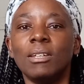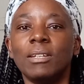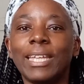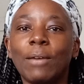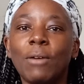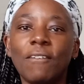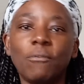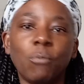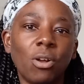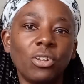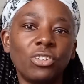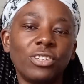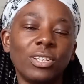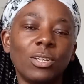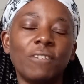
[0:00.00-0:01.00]
Now, I've
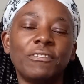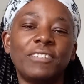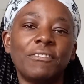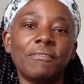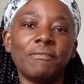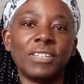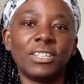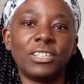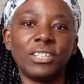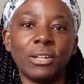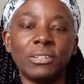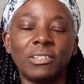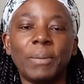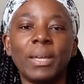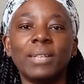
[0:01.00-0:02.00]
watched a lot of different
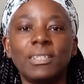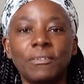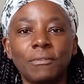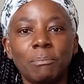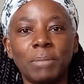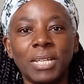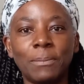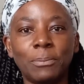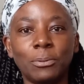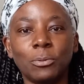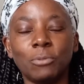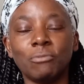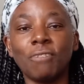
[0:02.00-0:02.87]
videos about different people